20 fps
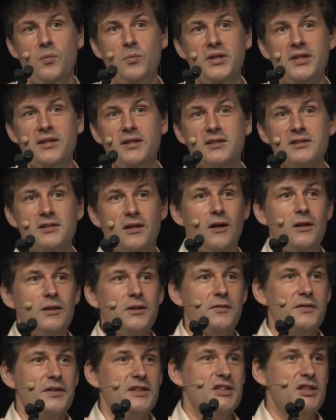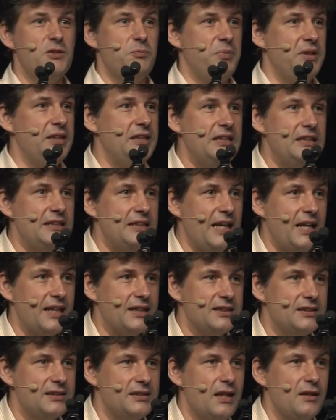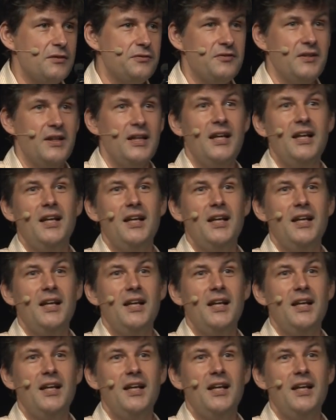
Because all of this speed index stuff,